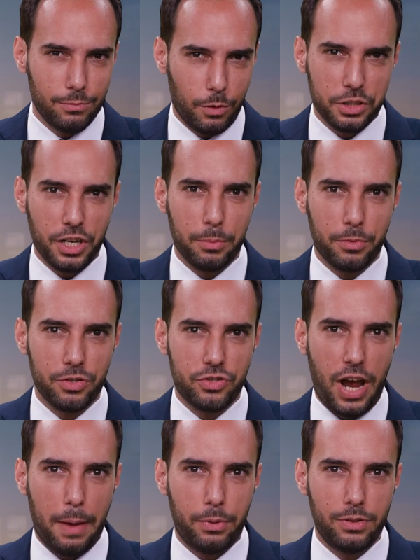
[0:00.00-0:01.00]
Once again, I'm Chris
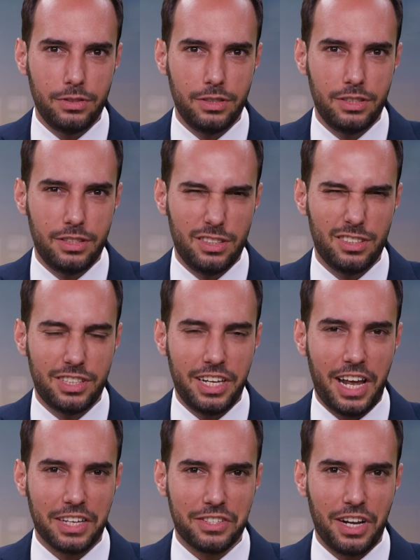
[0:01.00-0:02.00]
Chappell. See
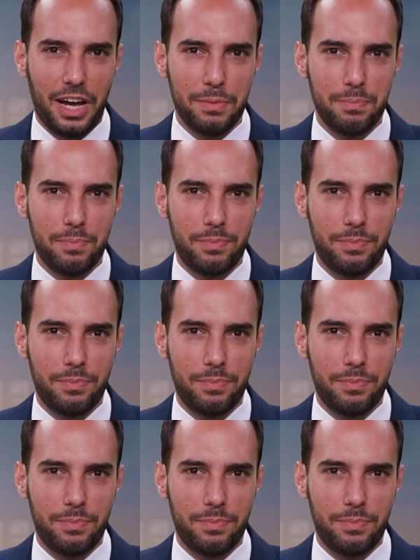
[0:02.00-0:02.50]
you next time.